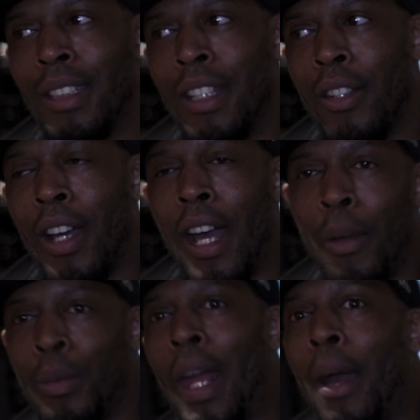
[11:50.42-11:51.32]
you know,
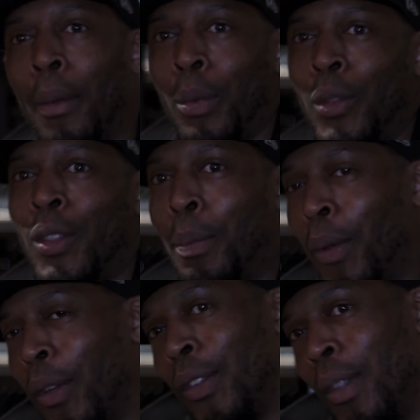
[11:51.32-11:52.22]
I was
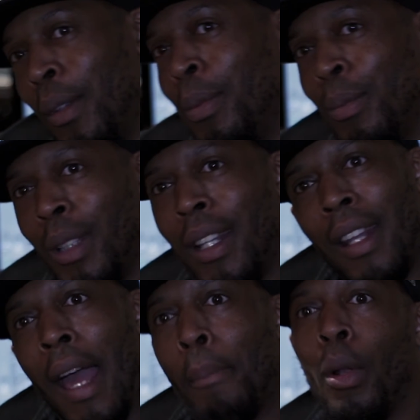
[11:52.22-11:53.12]
supposed to
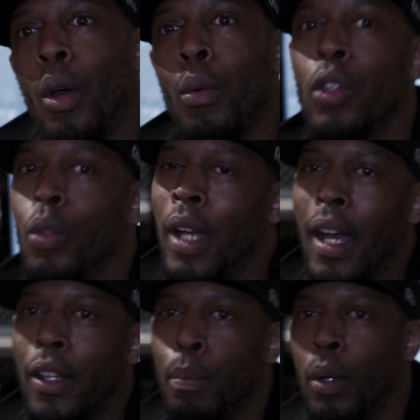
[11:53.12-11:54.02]
like blow up with you
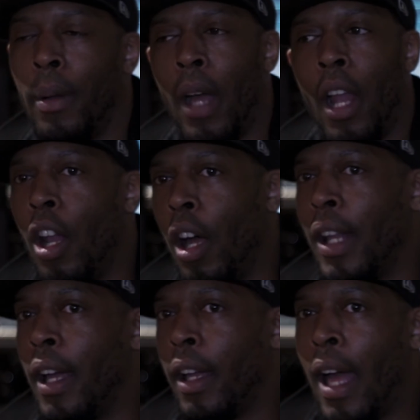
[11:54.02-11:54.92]
guys, but a lot
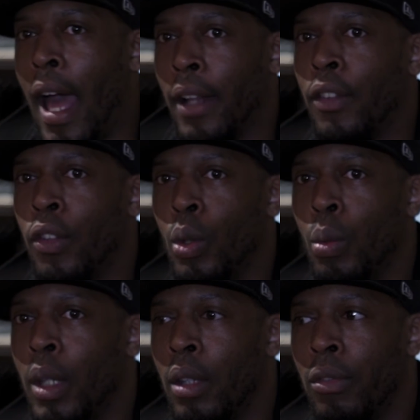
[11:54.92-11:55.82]
of that had to do
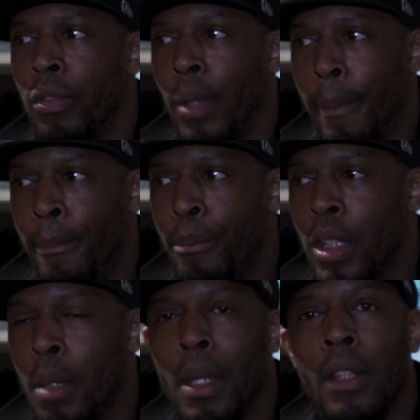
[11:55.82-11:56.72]
with
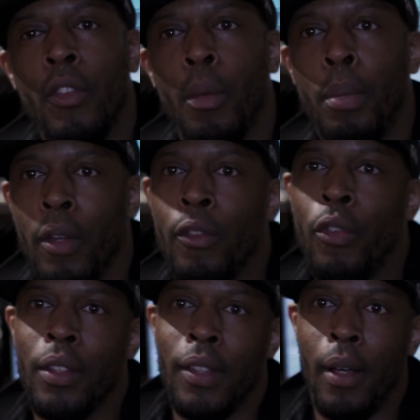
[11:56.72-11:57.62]
your means for putting
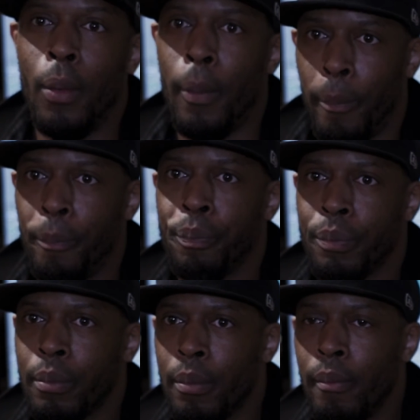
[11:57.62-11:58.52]
things out.
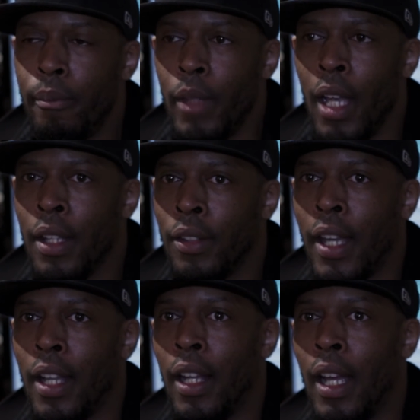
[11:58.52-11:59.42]
Of course. And it's
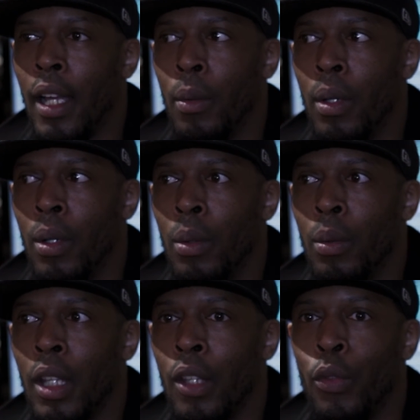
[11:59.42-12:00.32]
kind of like, well,
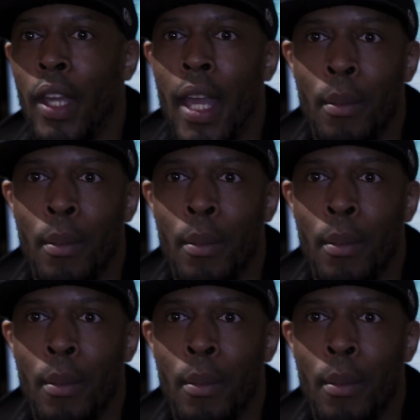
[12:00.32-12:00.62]
if you're